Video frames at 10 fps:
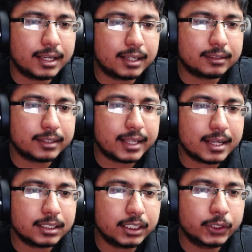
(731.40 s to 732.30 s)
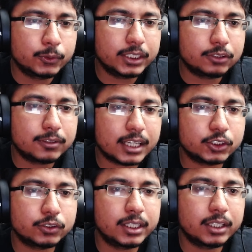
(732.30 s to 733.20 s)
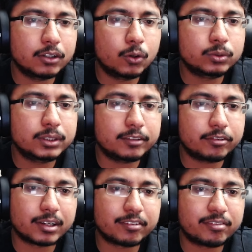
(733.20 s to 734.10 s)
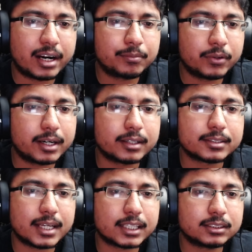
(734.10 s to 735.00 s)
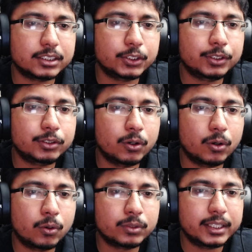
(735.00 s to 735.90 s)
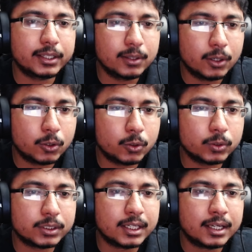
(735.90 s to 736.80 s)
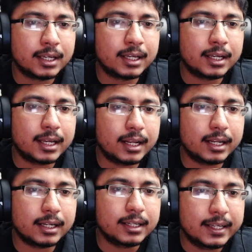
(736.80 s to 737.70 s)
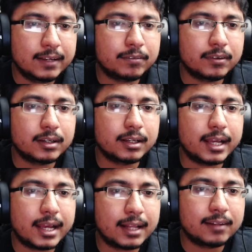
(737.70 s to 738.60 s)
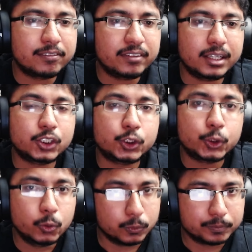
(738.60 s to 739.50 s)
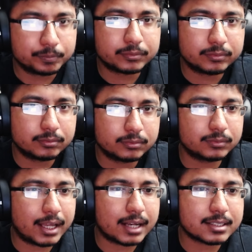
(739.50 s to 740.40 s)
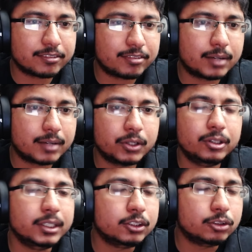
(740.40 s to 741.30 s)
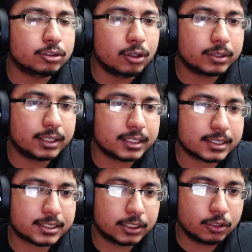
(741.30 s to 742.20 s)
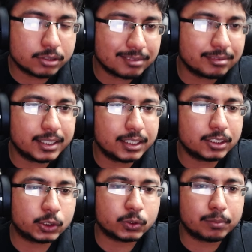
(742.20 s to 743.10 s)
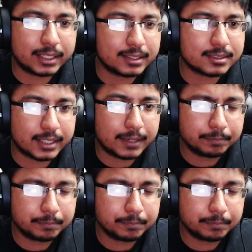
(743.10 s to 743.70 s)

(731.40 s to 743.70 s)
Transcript: then you need to actually only, for the firmware section, you need to only load liblv2. That's the firmware you need to load exclusively to play this game.